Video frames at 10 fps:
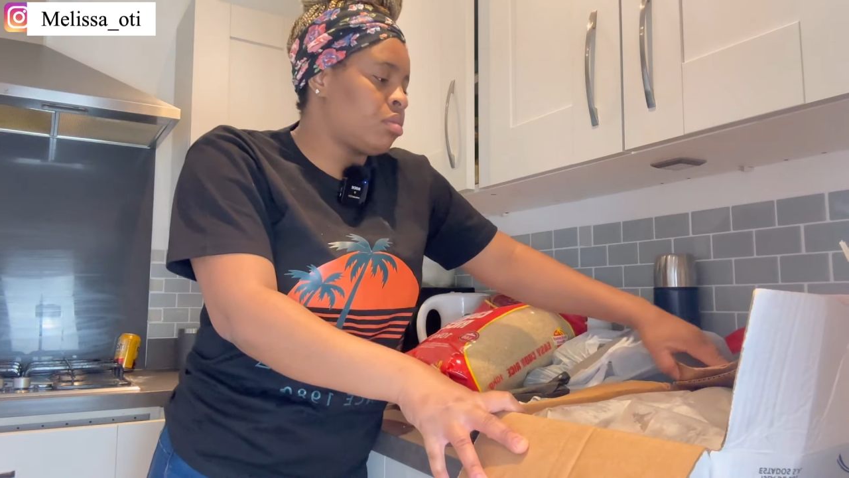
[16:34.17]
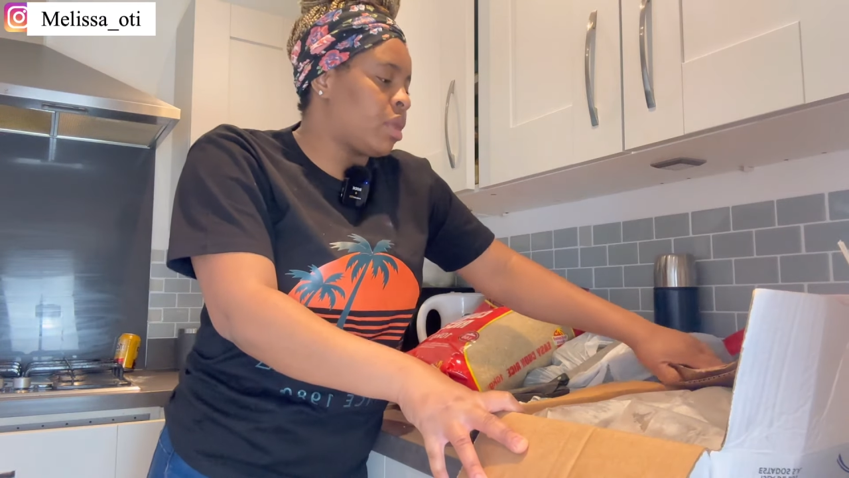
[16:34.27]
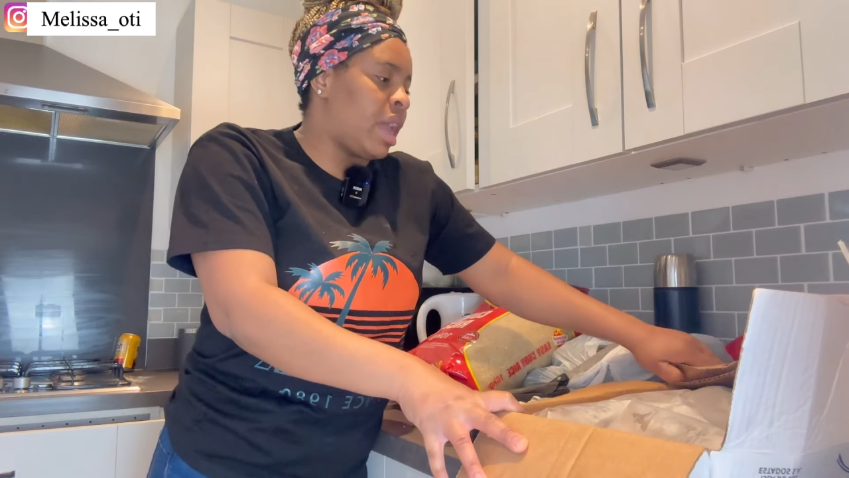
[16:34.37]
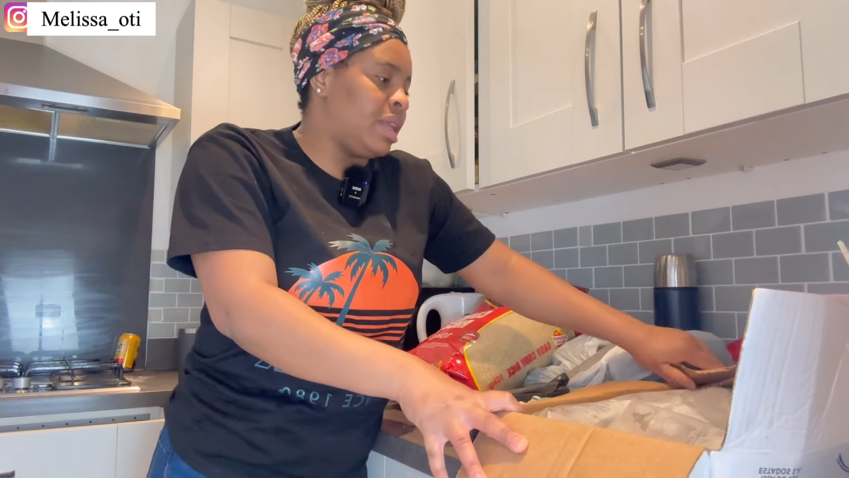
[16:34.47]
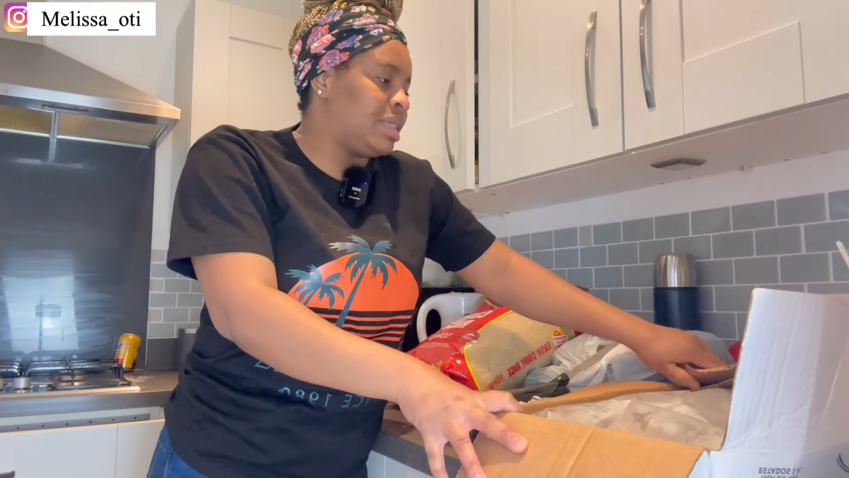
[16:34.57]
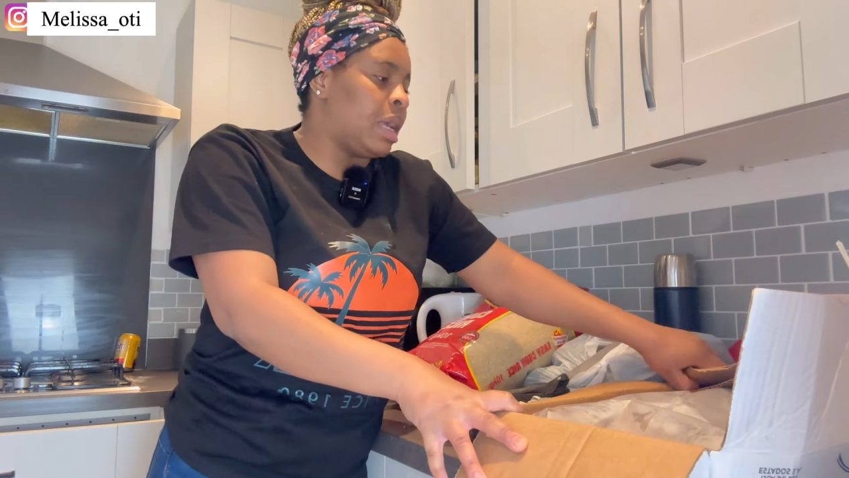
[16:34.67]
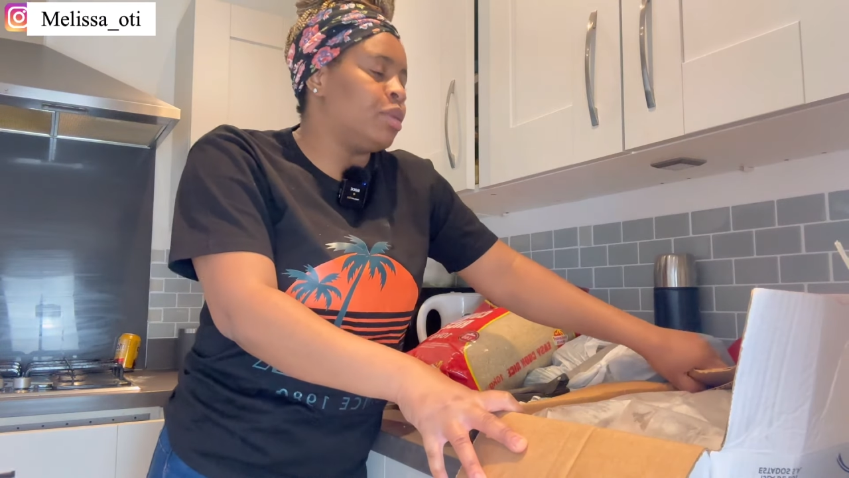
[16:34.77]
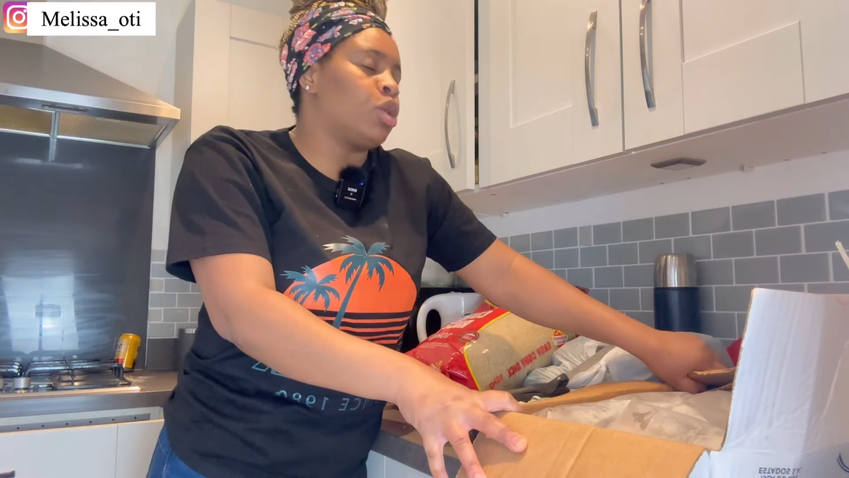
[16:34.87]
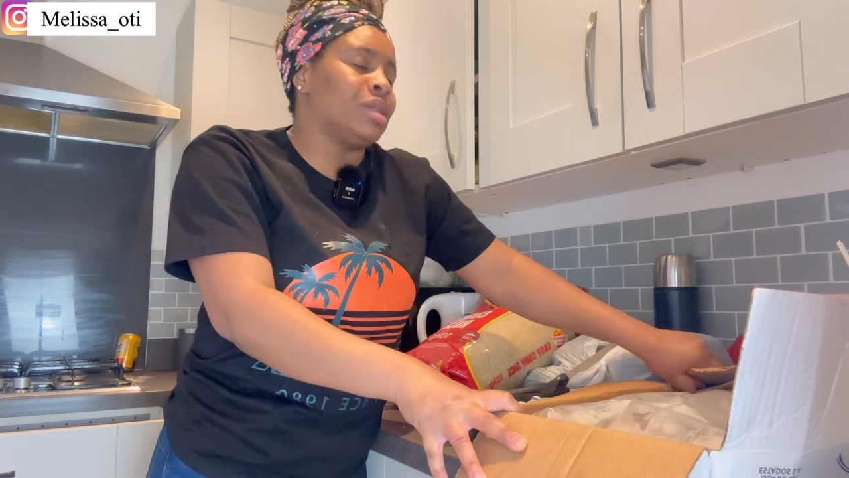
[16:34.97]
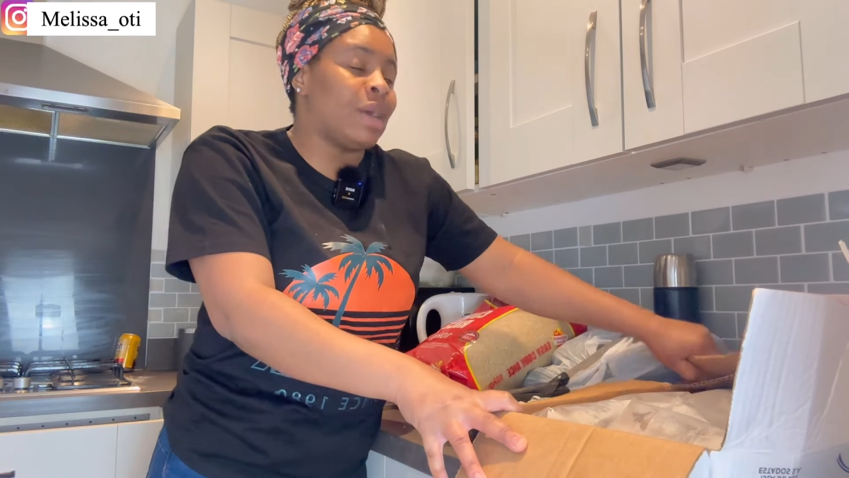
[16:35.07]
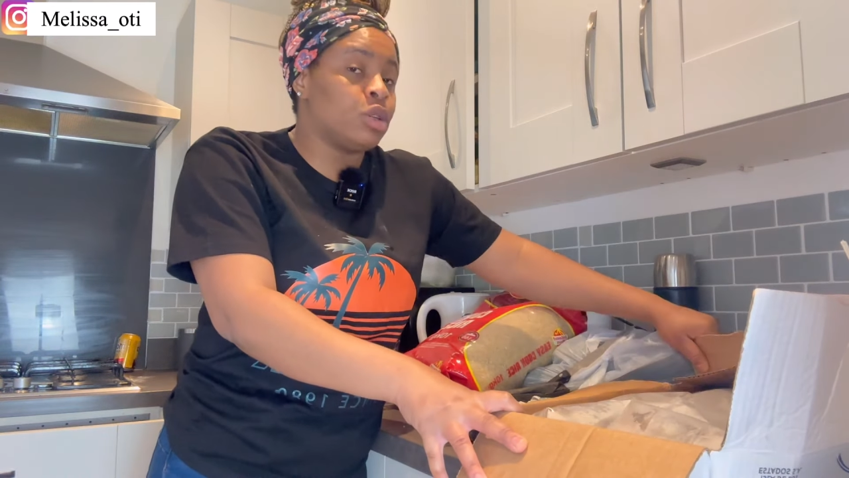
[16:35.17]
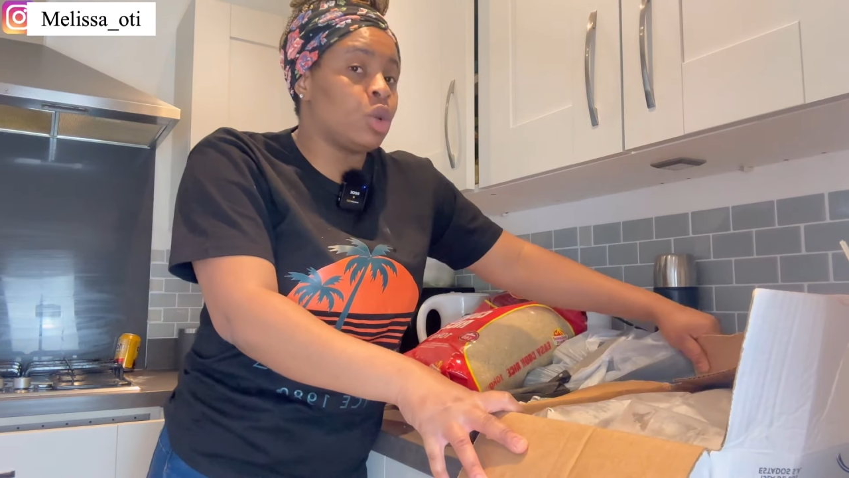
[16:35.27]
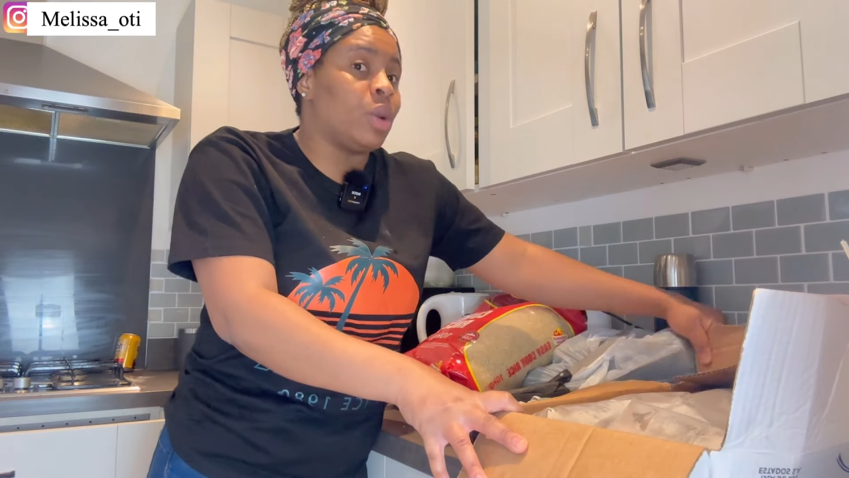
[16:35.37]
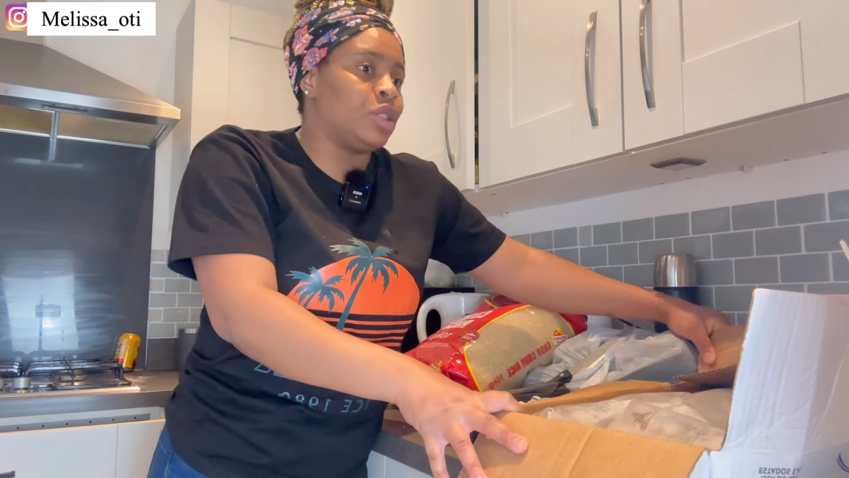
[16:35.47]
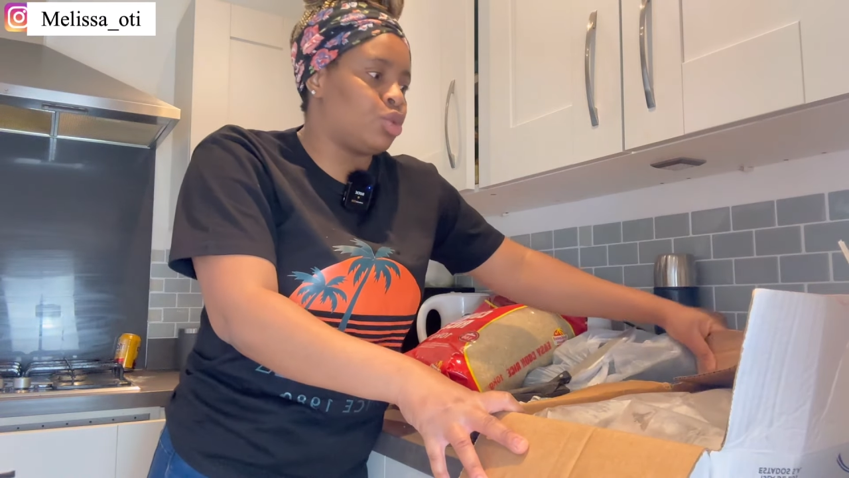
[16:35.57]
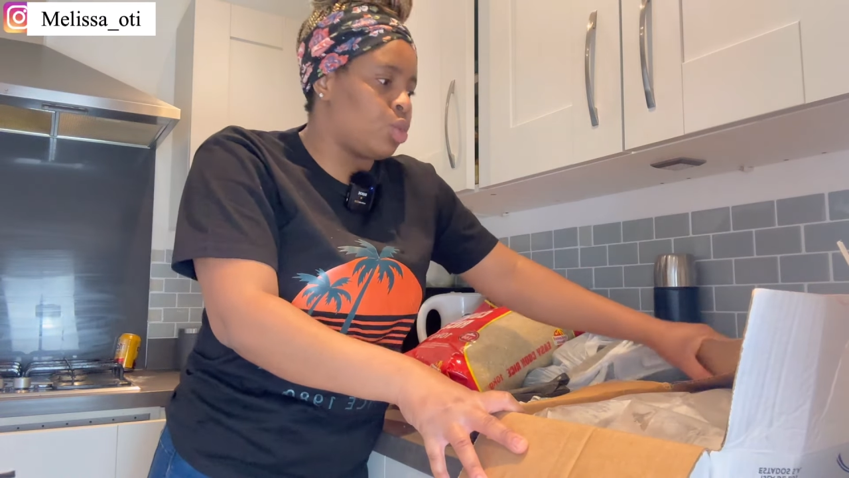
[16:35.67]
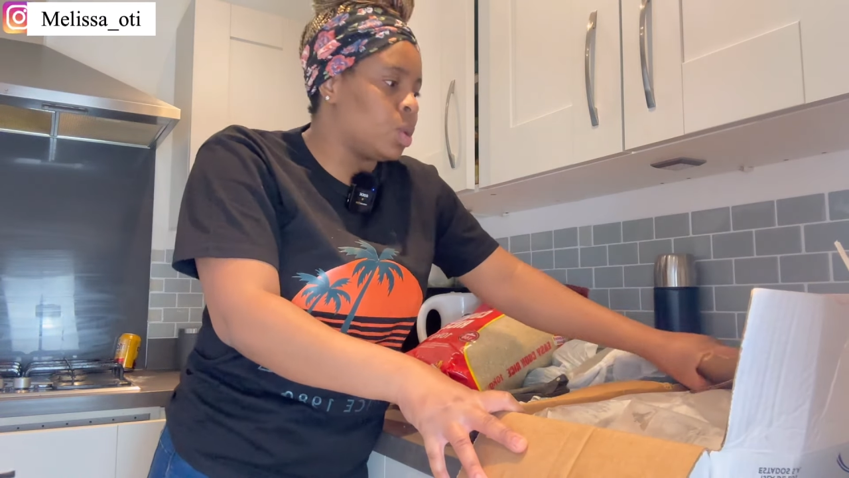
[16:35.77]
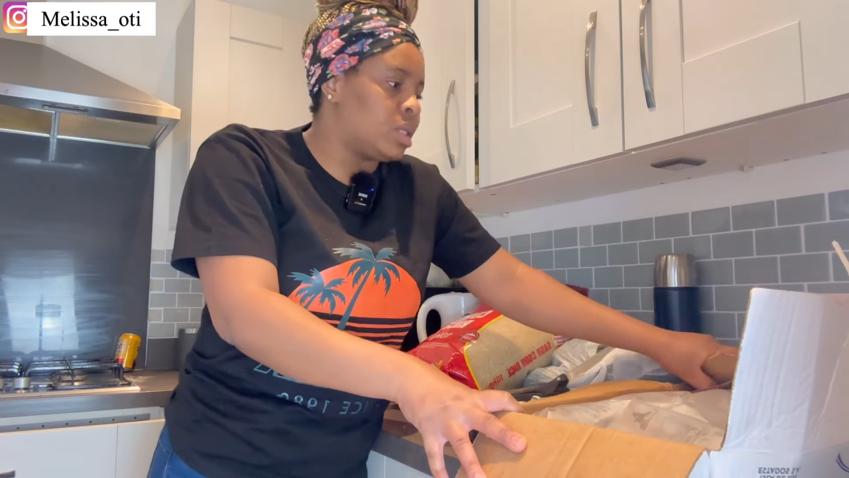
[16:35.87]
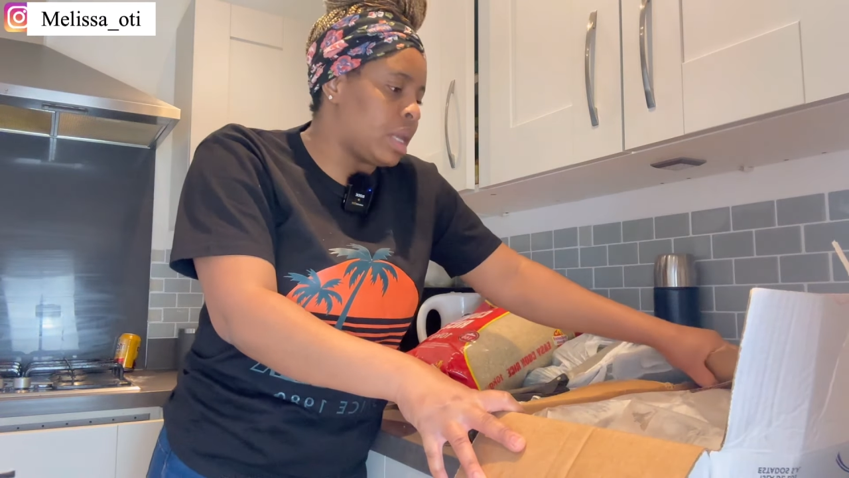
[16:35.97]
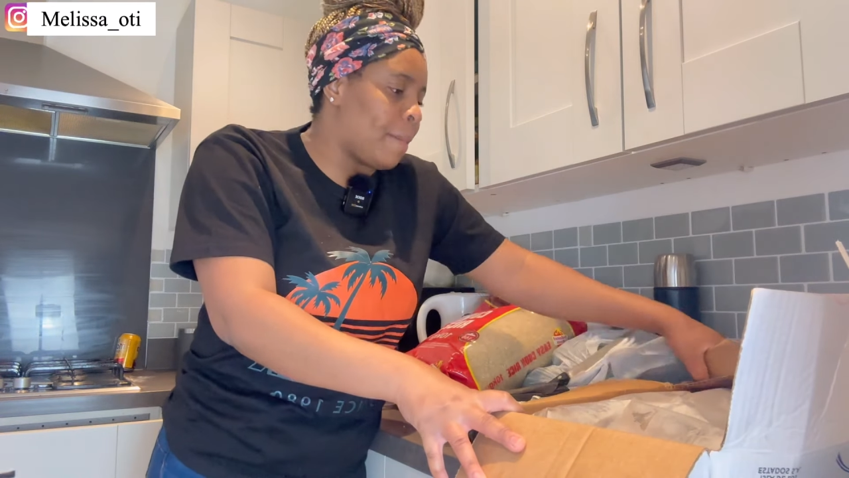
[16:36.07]
anytime soon, because I also went to
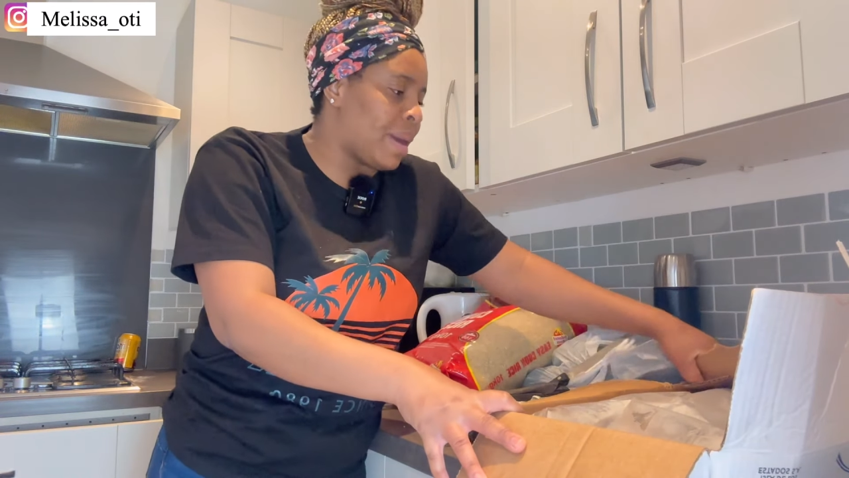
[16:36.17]
wholesale